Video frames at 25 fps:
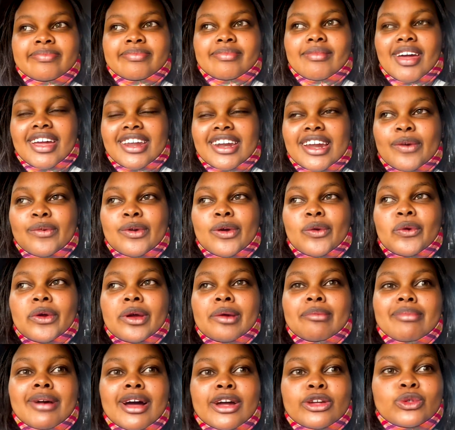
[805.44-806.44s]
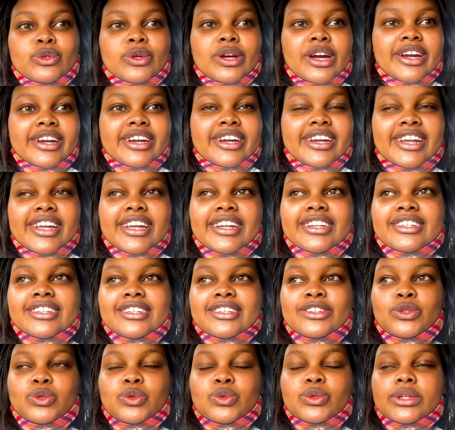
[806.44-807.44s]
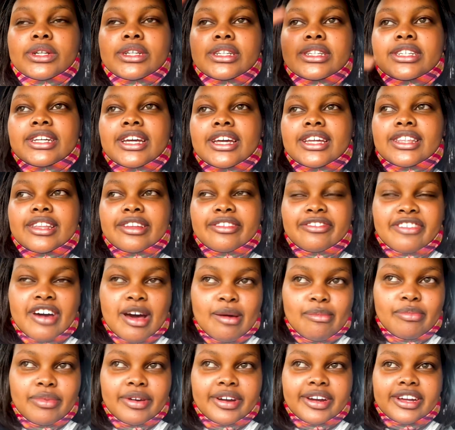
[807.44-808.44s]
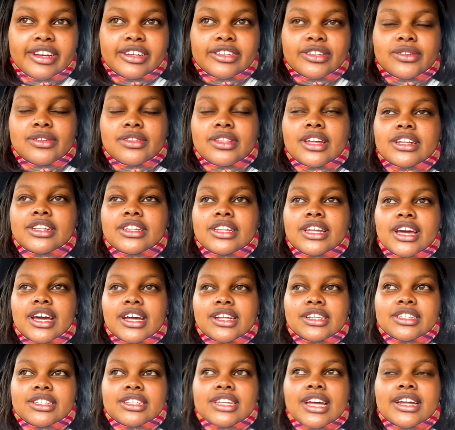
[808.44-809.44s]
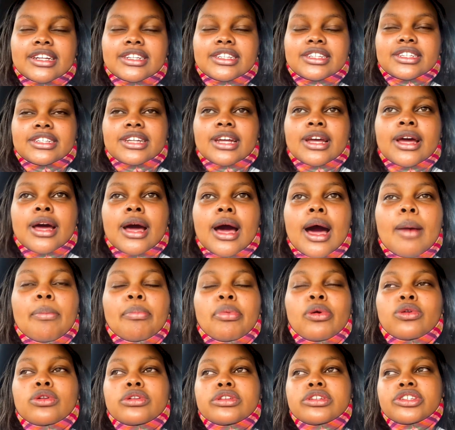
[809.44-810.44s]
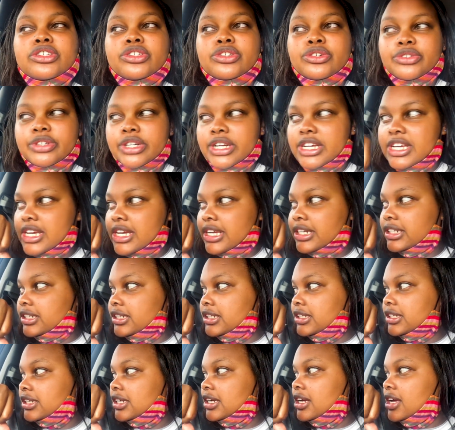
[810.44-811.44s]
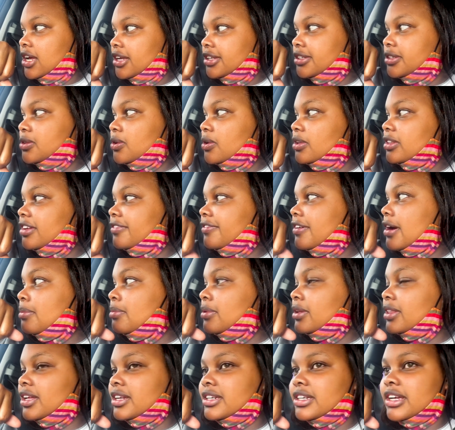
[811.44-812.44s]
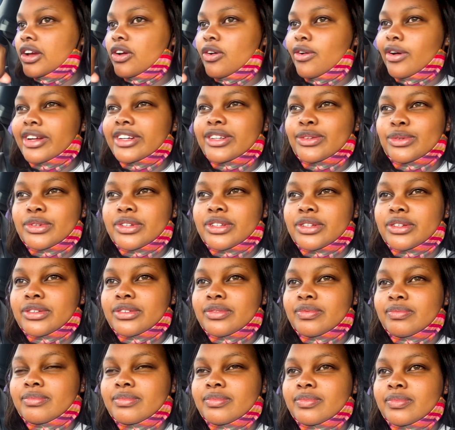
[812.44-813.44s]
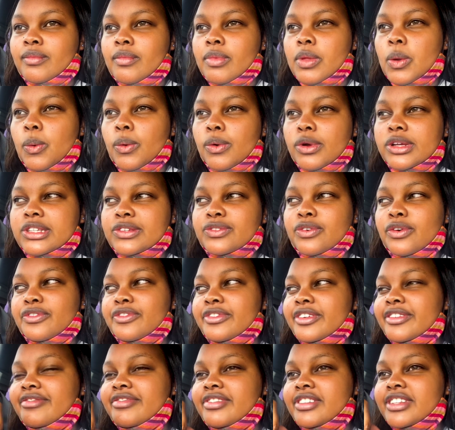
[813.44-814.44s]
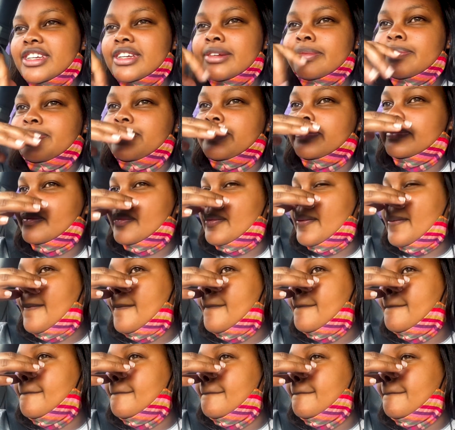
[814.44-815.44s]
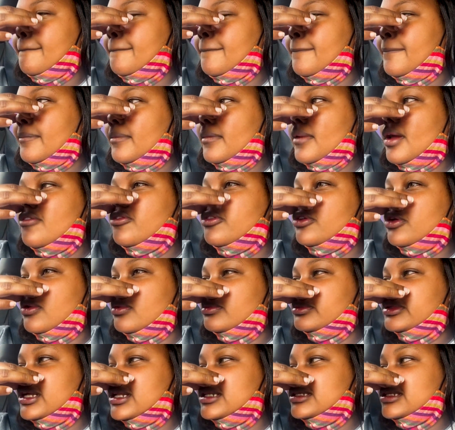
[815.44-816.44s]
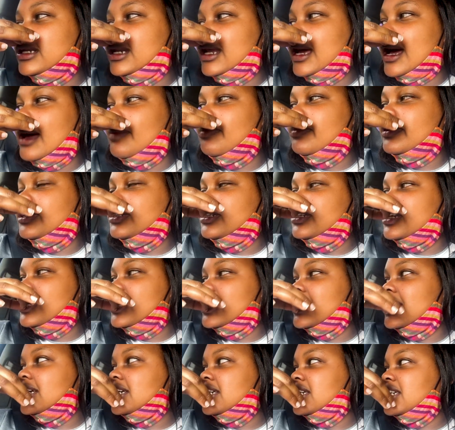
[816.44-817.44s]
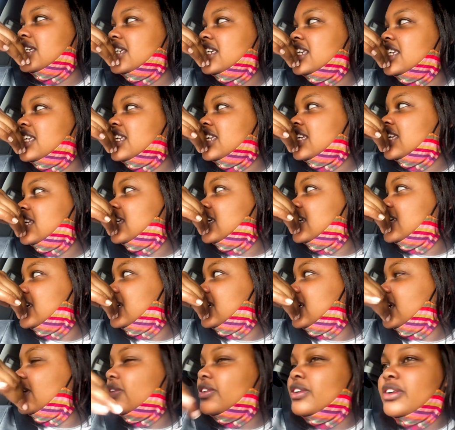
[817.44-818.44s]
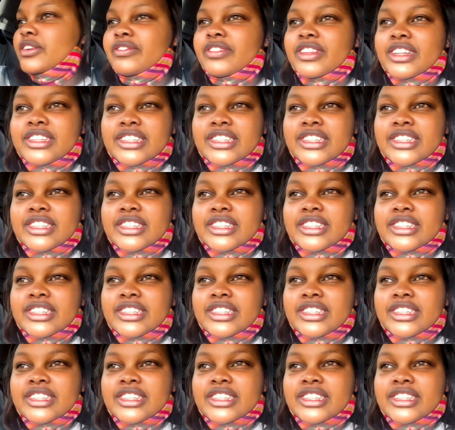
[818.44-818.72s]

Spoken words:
And now we are going back to Karen End to take the fabric so that they can start upholstering it. So the fabric that I got was for 50 from Tiles and Carpet, and I don't know if there's